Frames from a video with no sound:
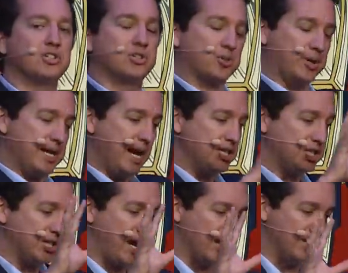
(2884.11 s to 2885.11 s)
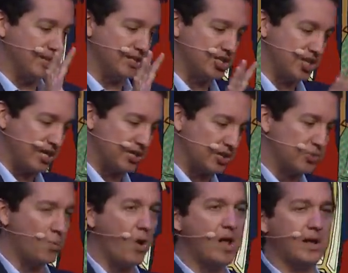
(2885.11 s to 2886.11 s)
the creation element in
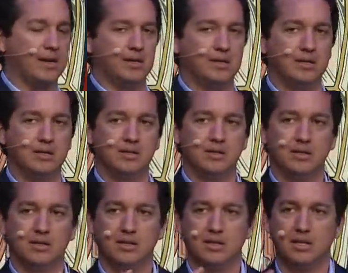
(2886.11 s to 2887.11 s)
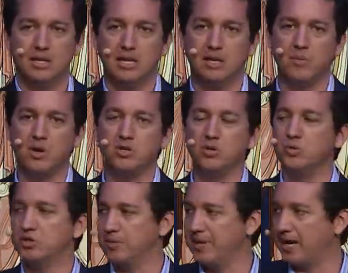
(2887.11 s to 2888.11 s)
Genesis 1 in when
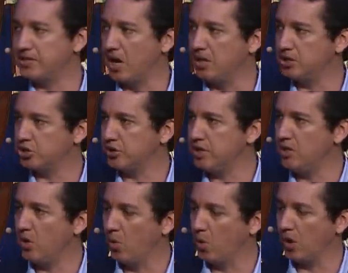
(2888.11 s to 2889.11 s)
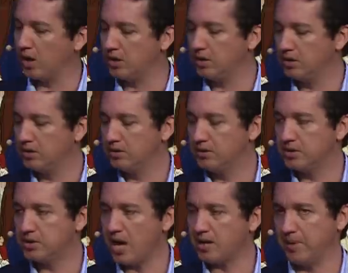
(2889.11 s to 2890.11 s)
you commit idolatry or
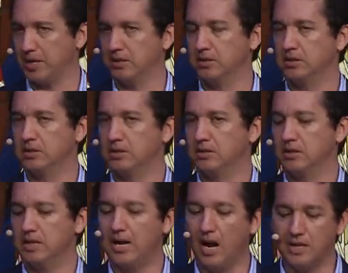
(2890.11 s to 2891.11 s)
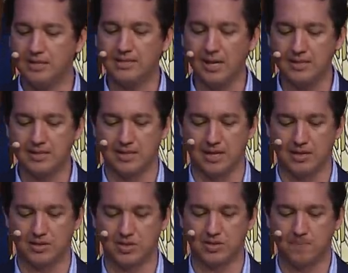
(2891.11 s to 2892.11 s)
sodomy. It undoes
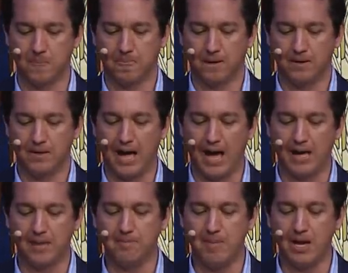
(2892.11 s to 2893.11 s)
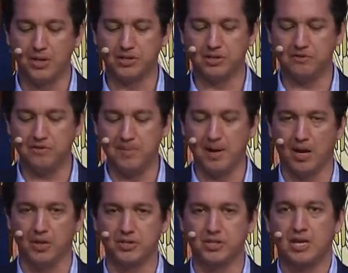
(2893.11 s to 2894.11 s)
this, that males and
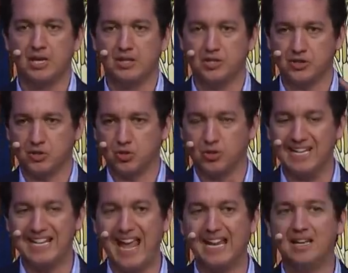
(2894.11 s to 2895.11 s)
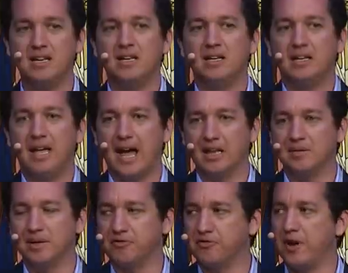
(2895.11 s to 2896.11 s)
females, this created
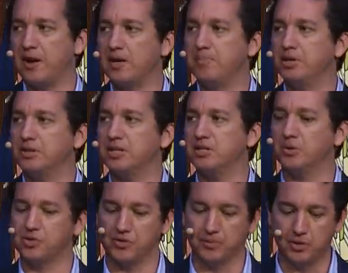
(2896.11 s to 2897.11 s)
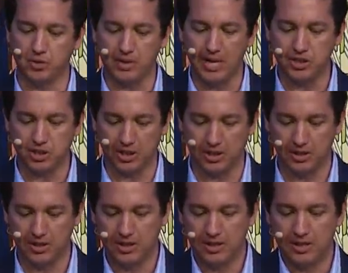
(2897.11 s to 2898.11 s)
element very built into us from creation,
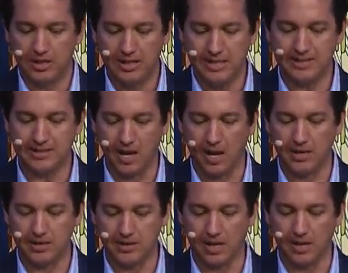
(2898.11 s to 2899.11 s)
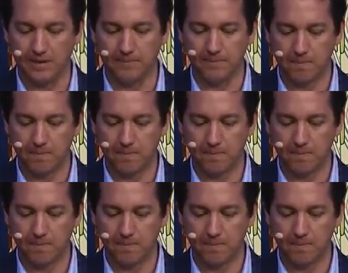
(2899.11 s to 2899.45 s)
is undone.